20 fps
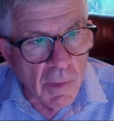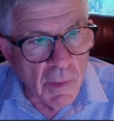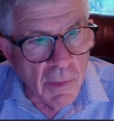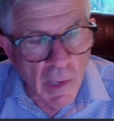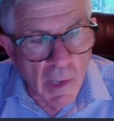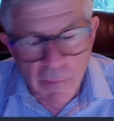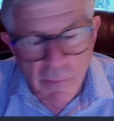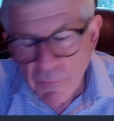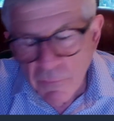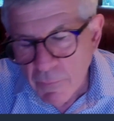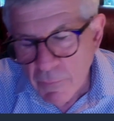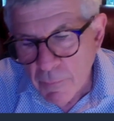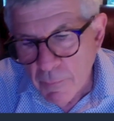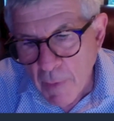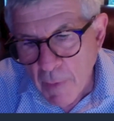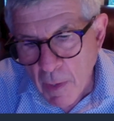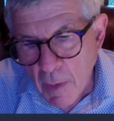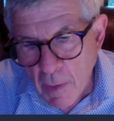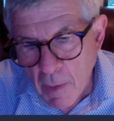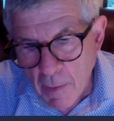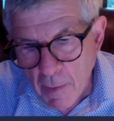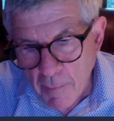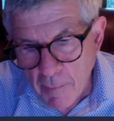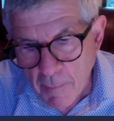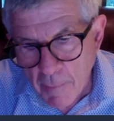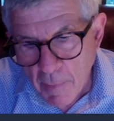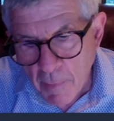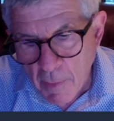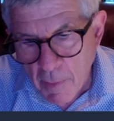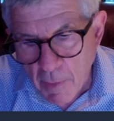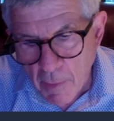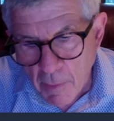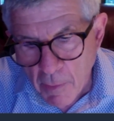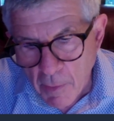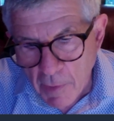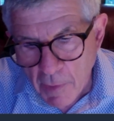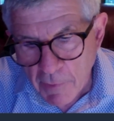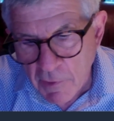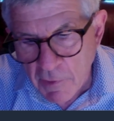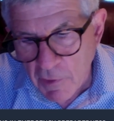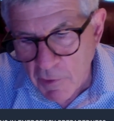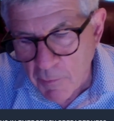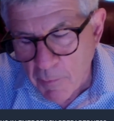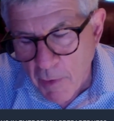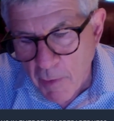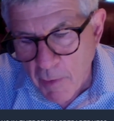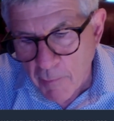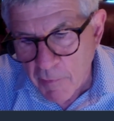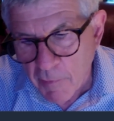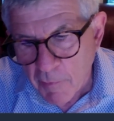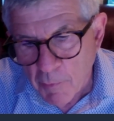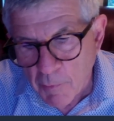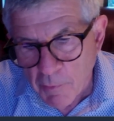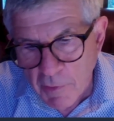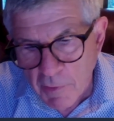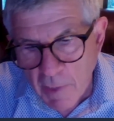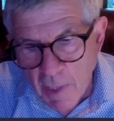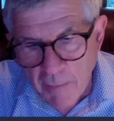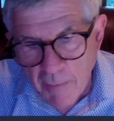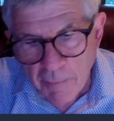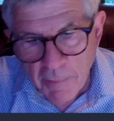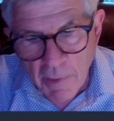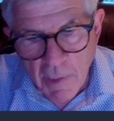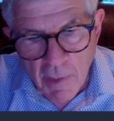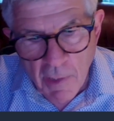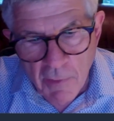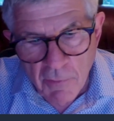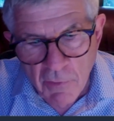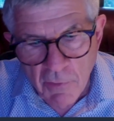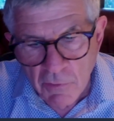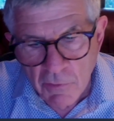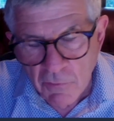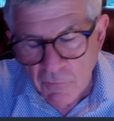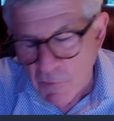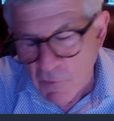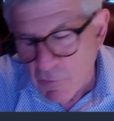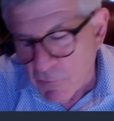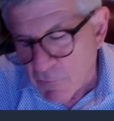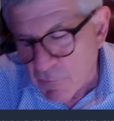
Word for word: yes, um, our IT departments put the application. It's a very